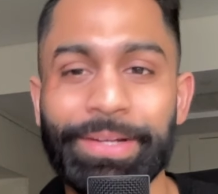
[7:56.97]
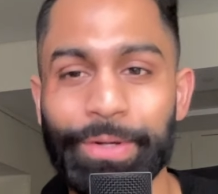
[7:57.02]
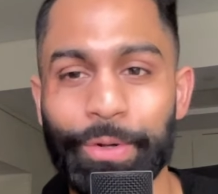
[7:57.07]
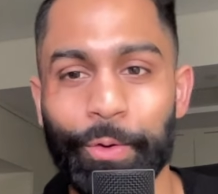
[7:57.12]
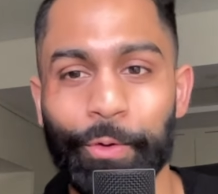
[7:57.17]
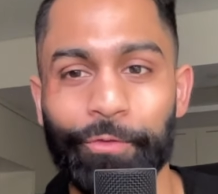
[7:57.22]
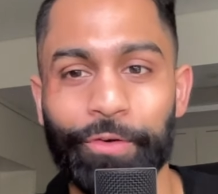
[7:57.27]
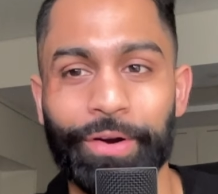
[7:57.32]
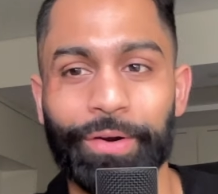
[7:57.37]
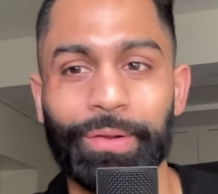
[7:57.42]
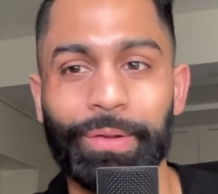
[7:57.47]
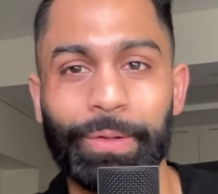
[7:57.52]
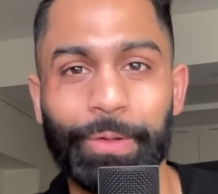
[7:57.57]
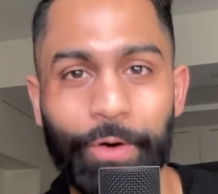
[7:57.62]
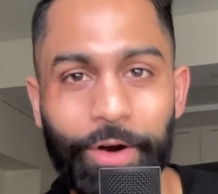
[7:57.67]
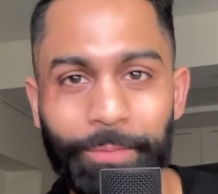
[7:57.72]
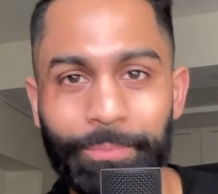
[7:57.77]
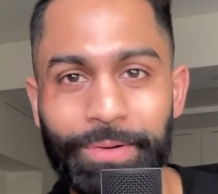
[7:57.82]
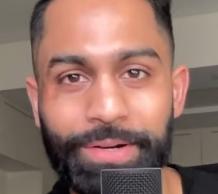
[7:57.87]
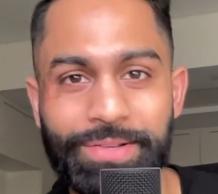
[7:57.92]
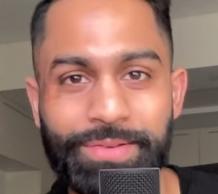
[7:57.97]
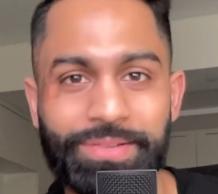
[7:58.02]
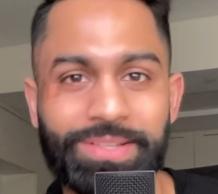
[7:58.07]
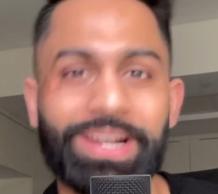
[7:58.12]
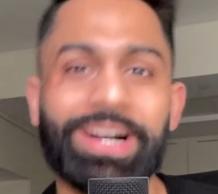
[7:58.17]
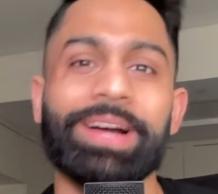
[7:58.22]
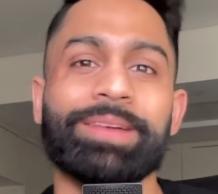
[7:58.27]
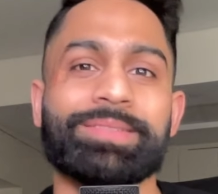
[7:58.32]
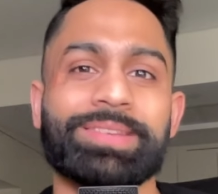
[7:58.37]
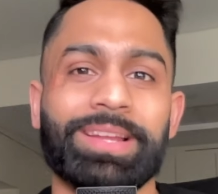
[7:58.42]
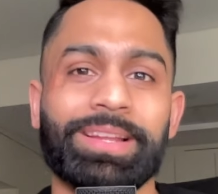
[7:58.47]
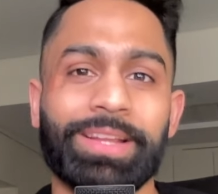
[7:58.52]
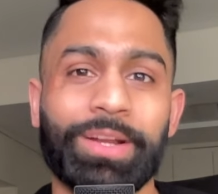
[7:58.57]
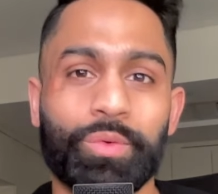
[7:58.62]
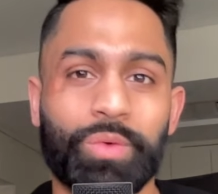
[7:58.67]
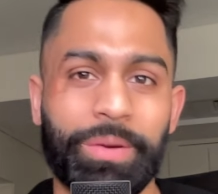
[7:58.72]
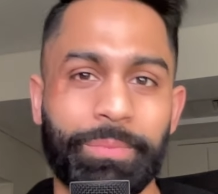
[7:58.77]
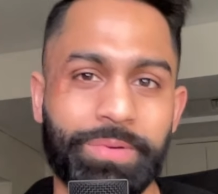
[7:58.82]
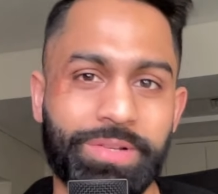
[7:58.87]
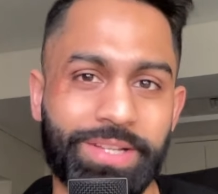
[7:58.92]
Over long periods of time, they
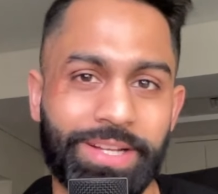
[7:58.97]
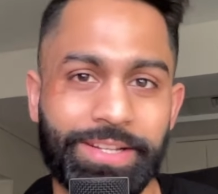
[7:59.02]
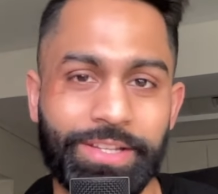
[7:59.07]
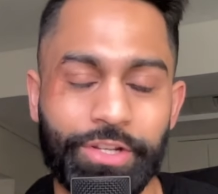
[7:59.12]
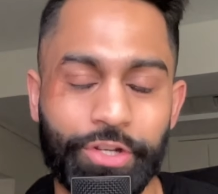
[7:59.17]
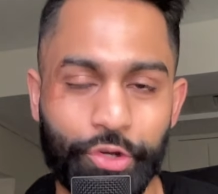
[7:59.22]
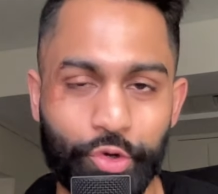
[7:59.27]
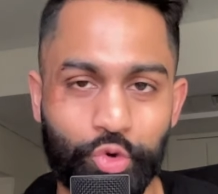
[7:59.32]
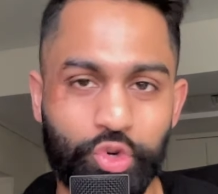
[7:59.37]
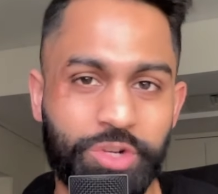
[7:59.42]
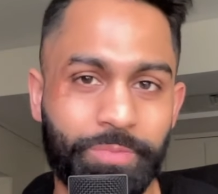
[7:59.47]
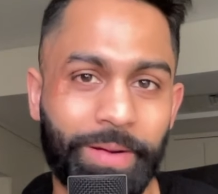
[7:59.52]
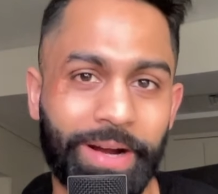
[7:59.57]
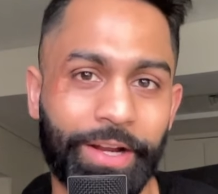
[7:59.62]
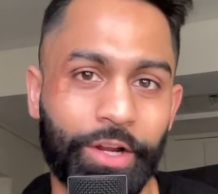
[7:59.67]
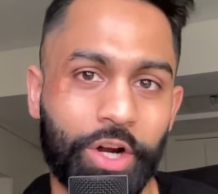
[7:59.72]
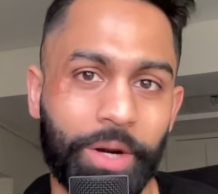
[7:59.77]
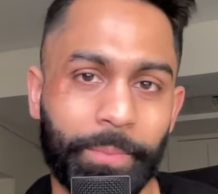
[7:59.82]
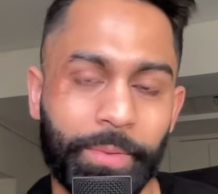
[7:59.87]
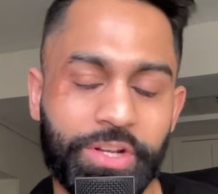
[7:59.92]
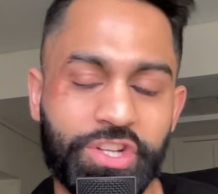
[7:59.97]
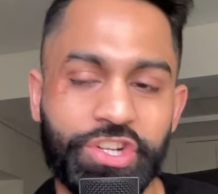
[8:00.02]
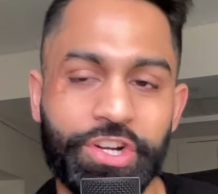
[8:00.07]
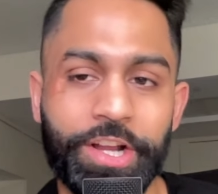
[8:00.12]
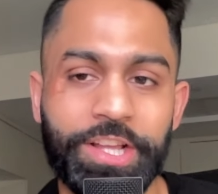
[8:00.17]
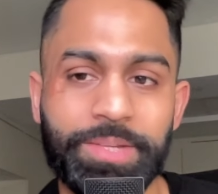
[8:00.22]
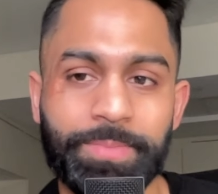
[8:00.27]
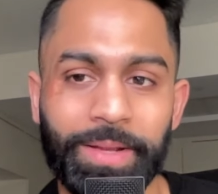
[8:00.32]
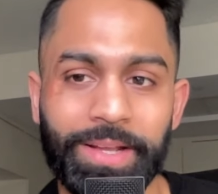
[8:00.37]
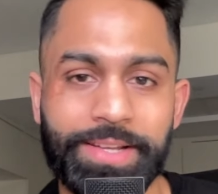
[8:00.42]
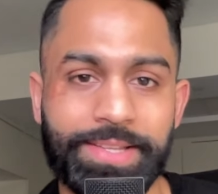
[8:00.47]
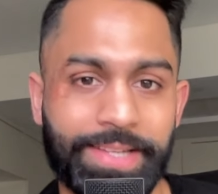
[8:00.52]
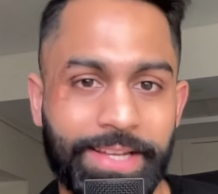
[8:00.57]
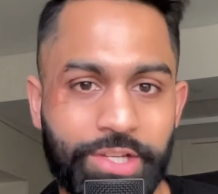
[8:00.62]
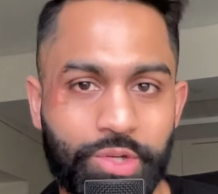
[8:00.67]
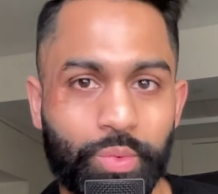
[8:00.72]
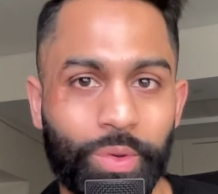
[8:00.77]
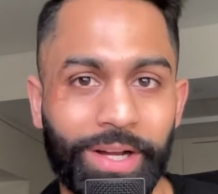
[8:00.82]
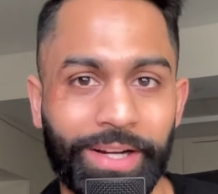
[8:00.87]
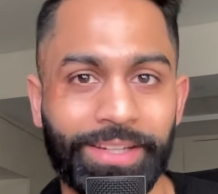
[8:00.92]
represent huge buying opportunities, because
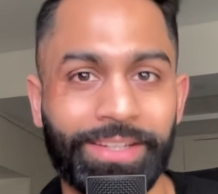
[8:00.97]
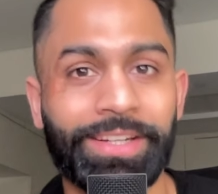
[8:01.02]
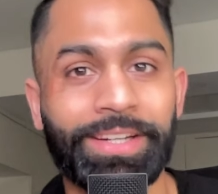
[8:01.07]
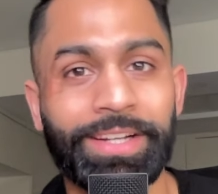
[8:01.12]
guess what?